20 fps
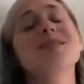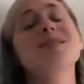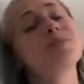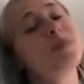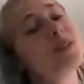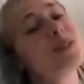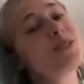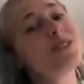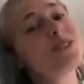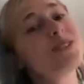
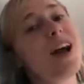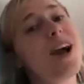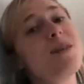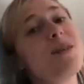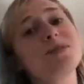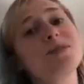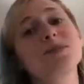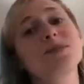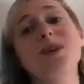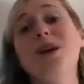special
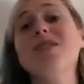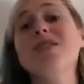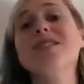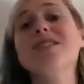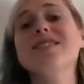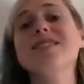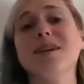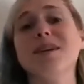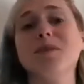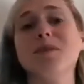times around
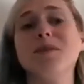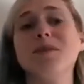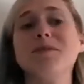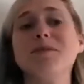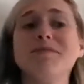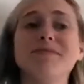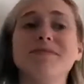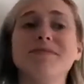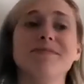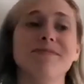the table.
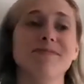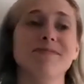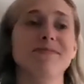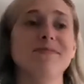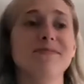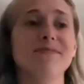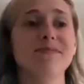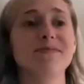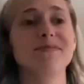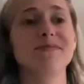
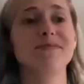I